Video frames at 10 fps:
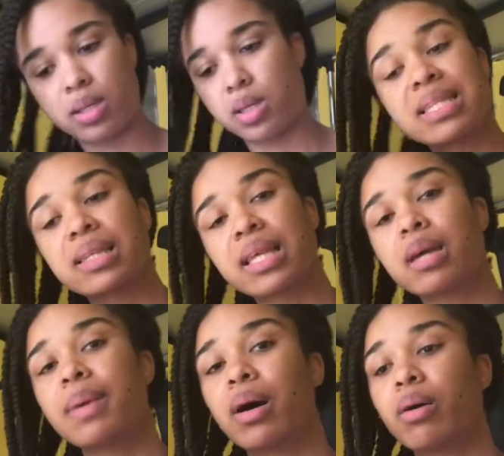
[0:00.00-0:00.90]
That's the thing
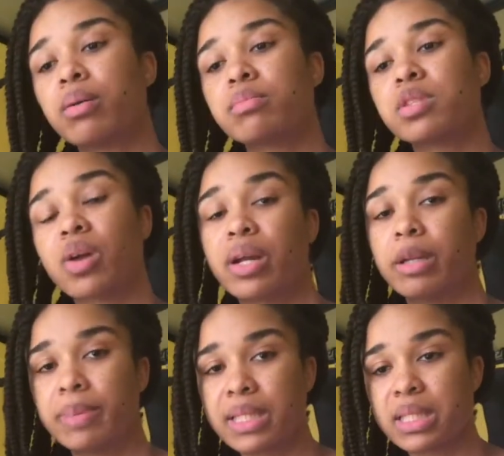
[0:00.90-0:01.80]
about starting a
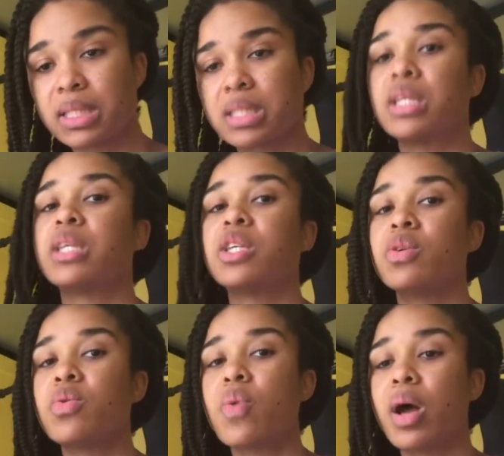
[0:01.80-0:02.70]
business.
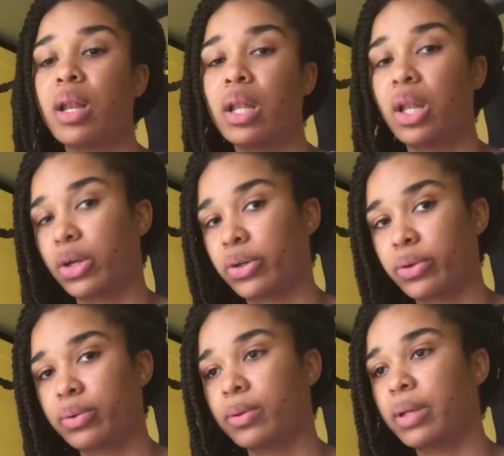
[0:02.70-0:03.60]
You
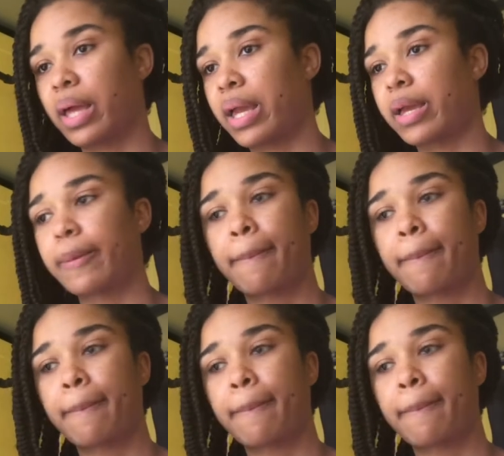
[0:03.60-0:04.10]
learn. Like,